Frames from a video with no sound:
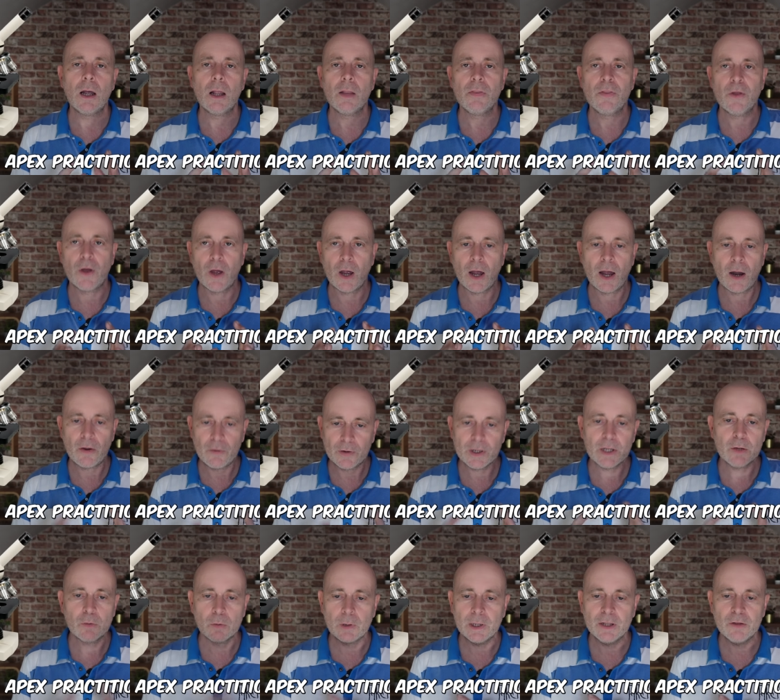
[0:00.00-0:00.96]
that are
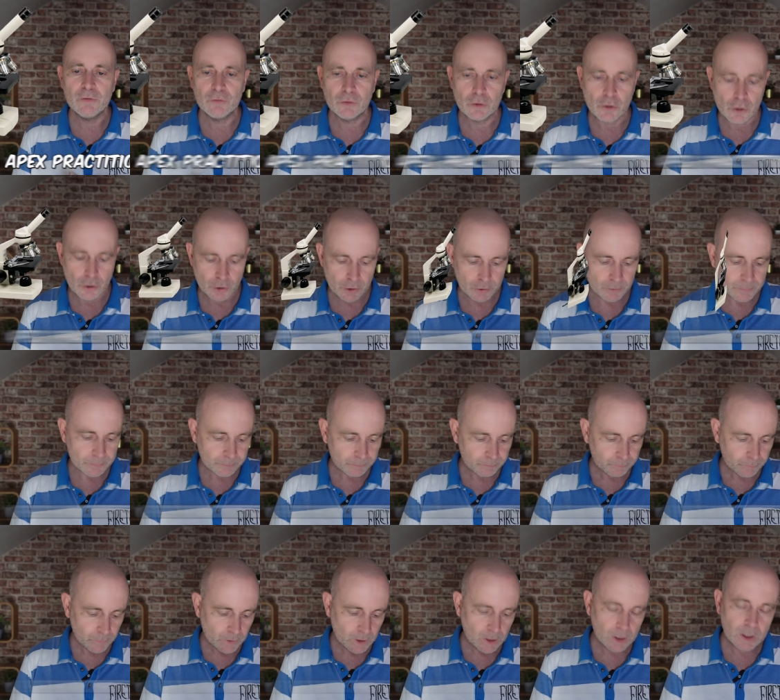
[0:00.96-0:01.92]
equally as good.
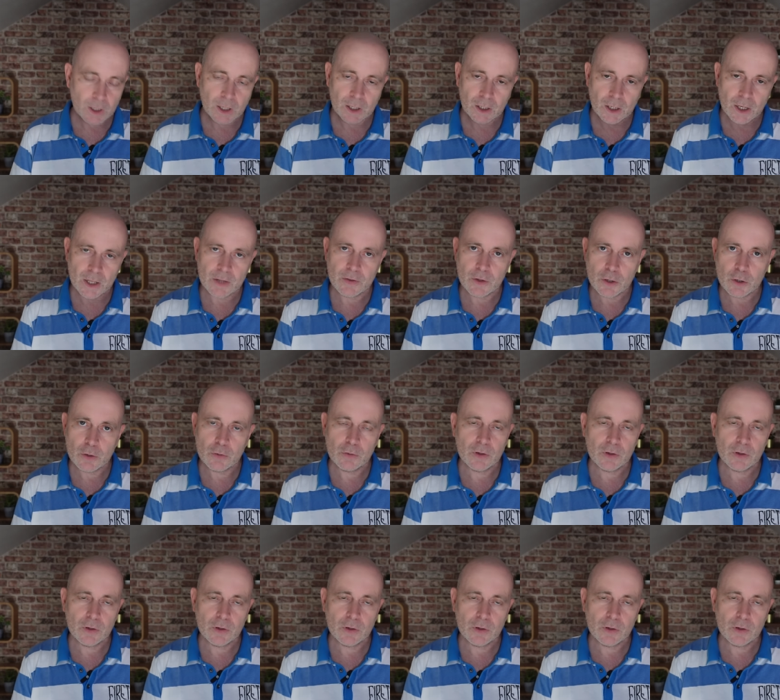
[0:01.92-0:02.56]
In the